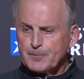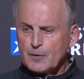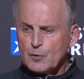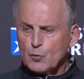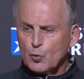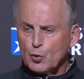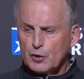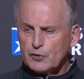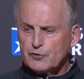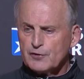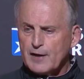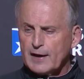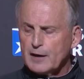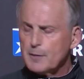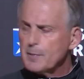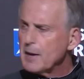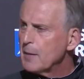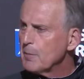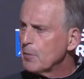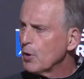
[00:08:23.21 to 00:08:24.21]
we're excited
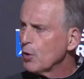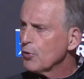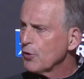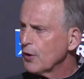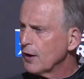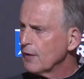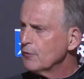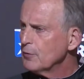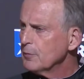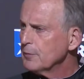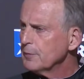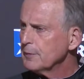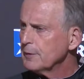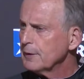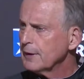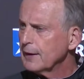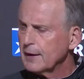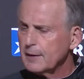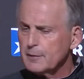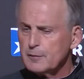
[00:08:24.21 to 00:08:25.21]
about both of them
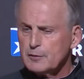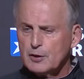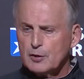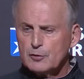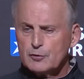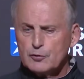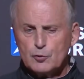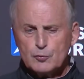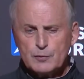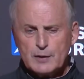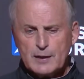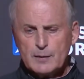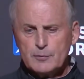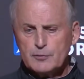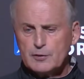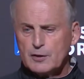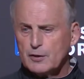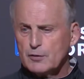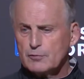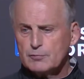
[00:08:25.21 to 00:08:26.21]
and you know two teams
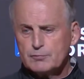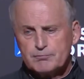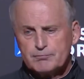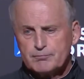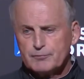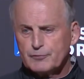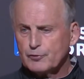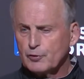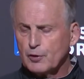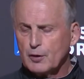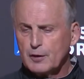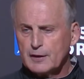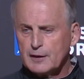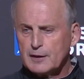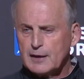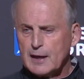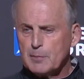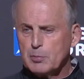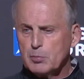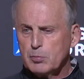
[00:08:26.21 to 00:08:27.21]
that are certainly
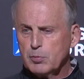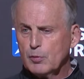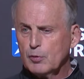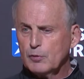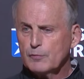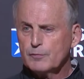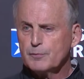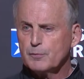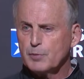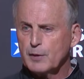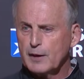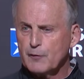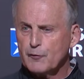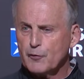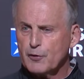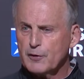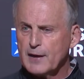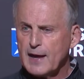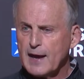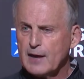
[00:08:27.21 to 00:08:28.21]
capable of playing
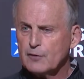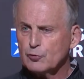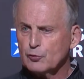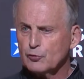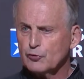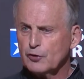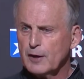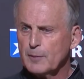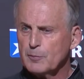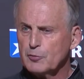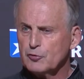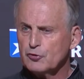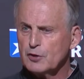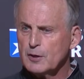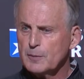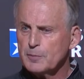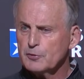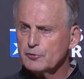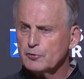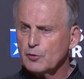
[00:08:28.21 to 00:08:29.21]
for the national
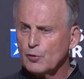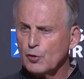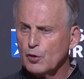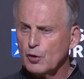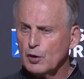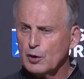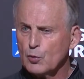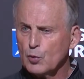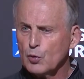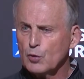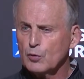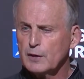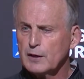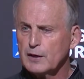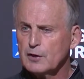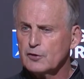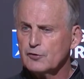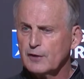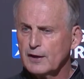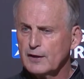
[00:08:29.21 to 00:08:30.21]
championship. And so early, we're going to
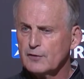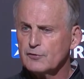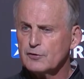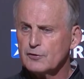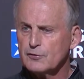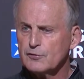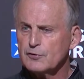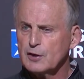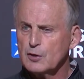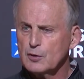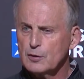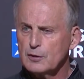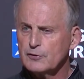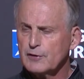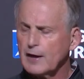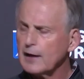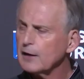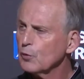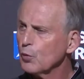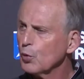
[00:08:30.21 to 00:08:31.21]
get a chance to see
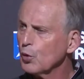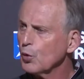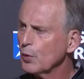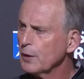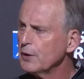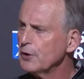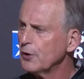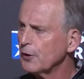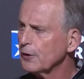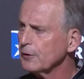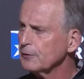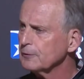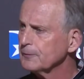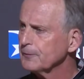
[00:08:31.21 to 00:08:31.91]
exactly where we are.